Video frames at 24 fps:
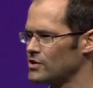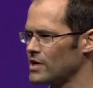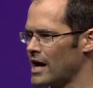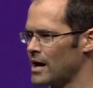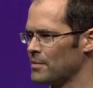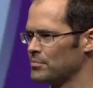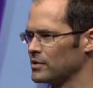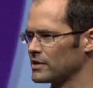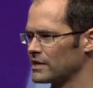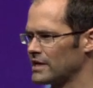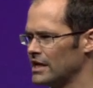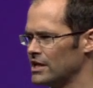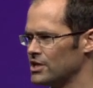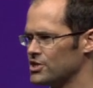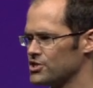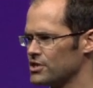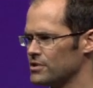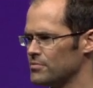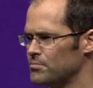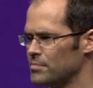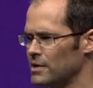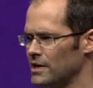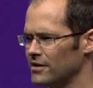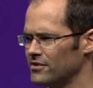your
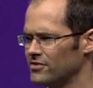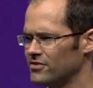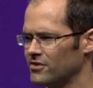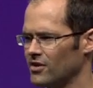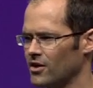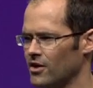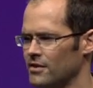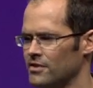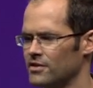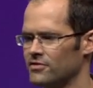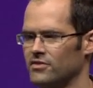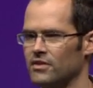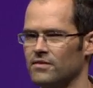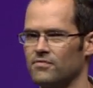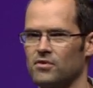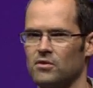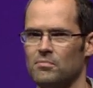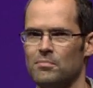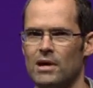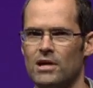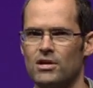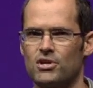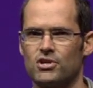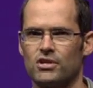application based on this
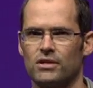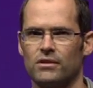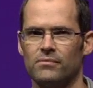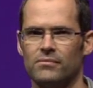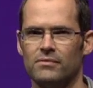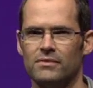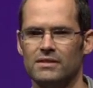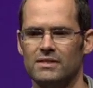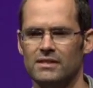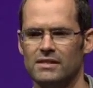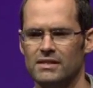information